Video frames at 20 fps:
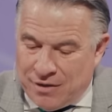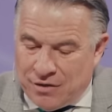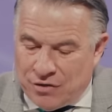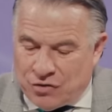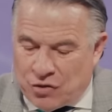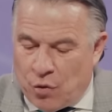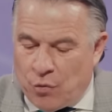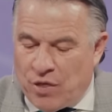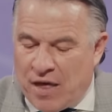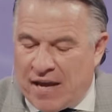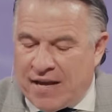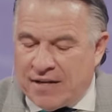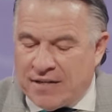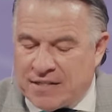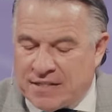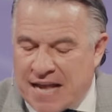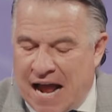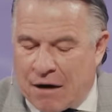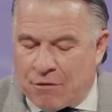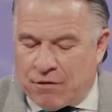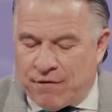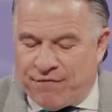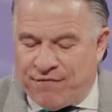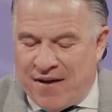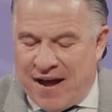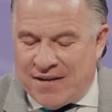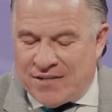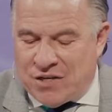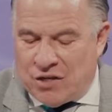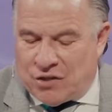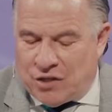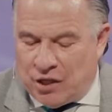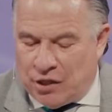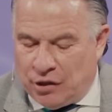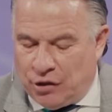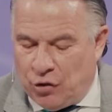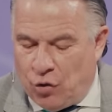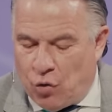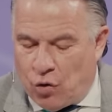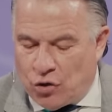So they can sacrifice it to
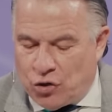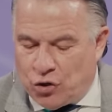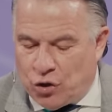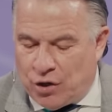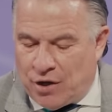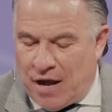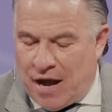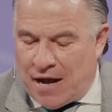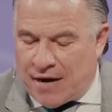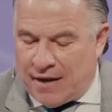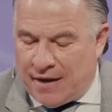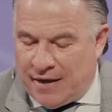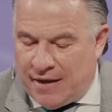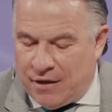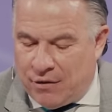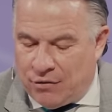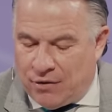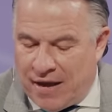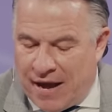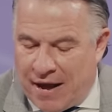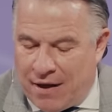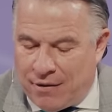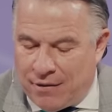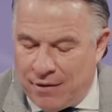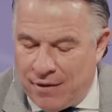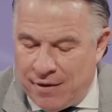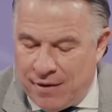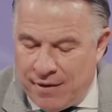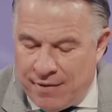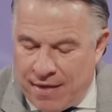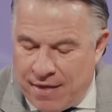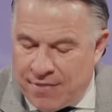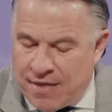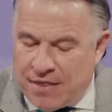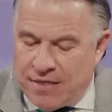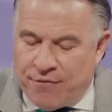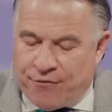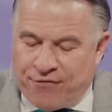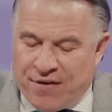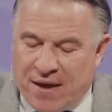the Lord your God at Gilgal. And
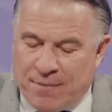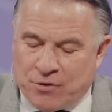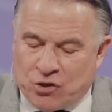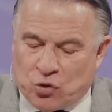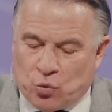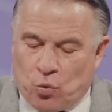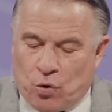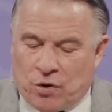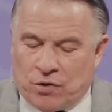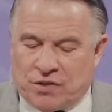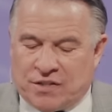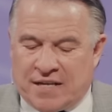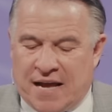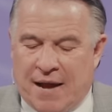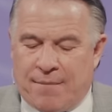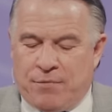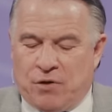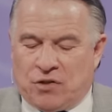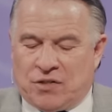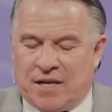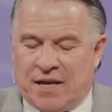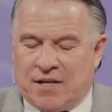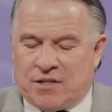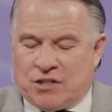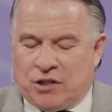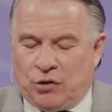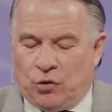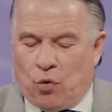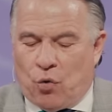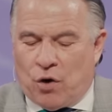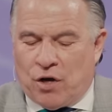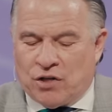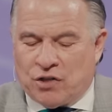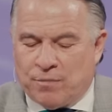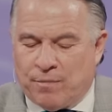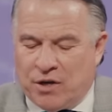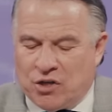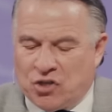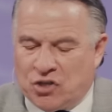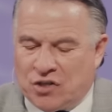then the famous words Samuel said, As the Lord
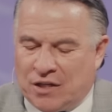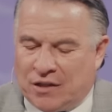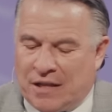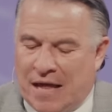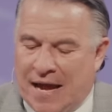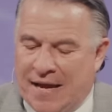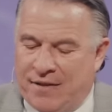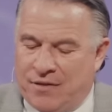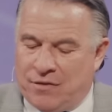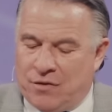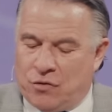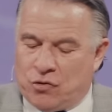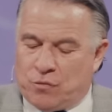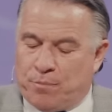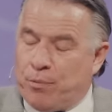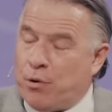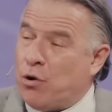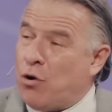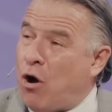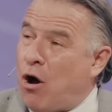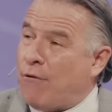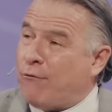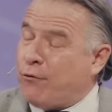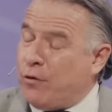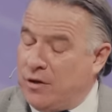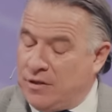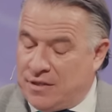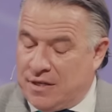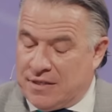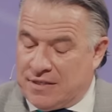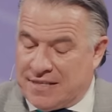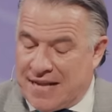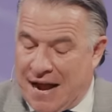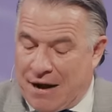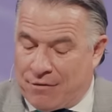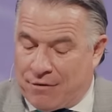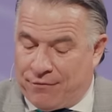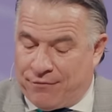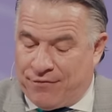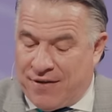is much delight in those burnt offerings and
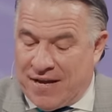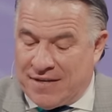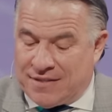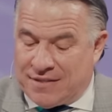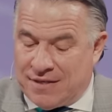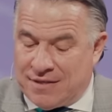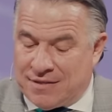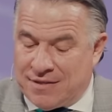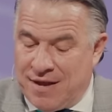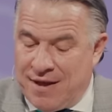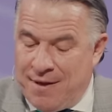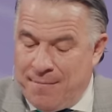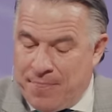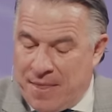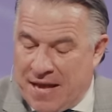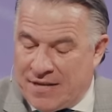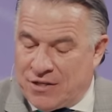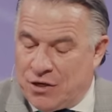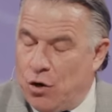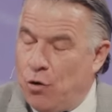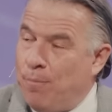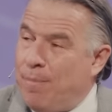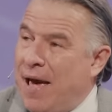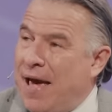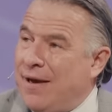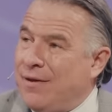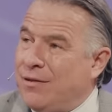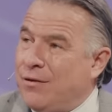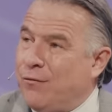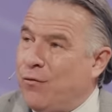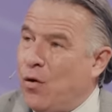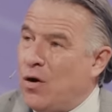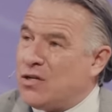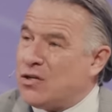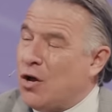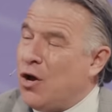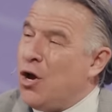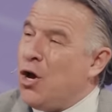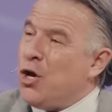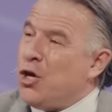sacrifices, as in obeying the
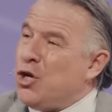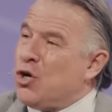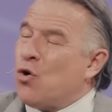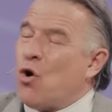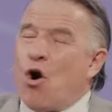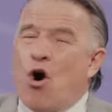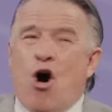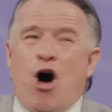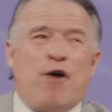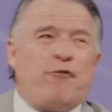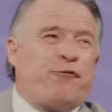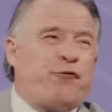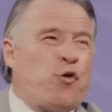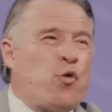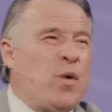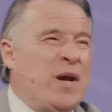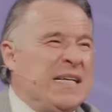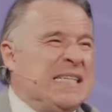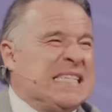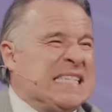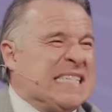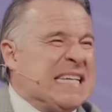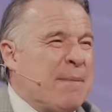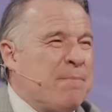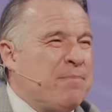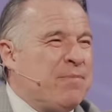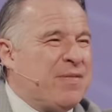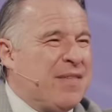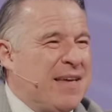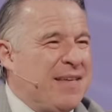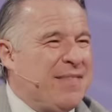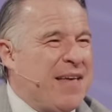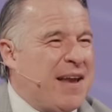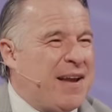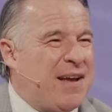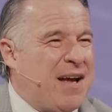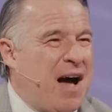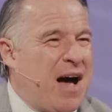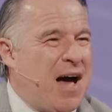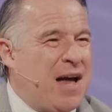voice. of, you're offering something
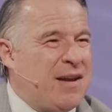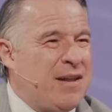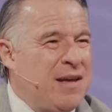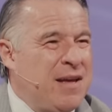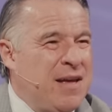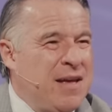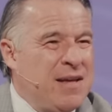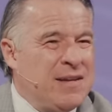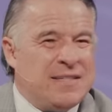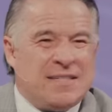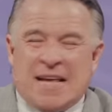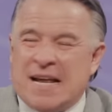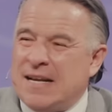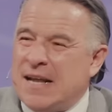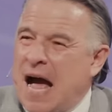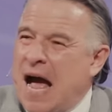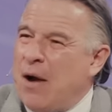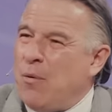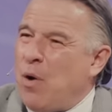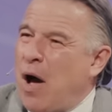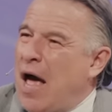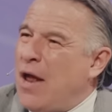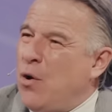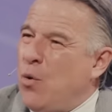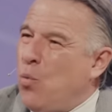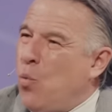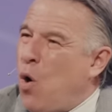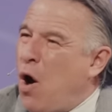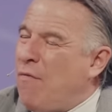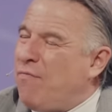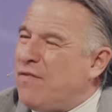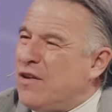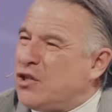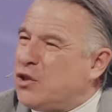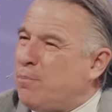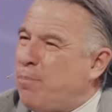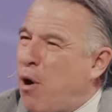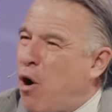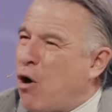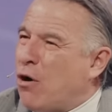that God said, I, I don't want
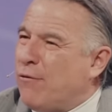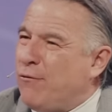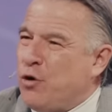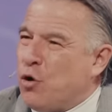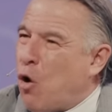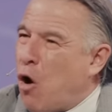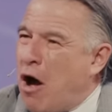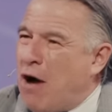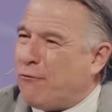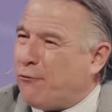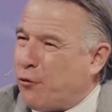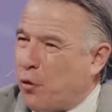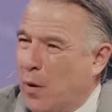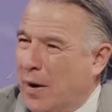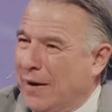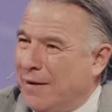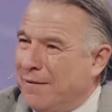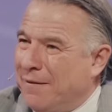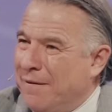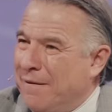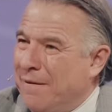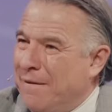this part of your offering.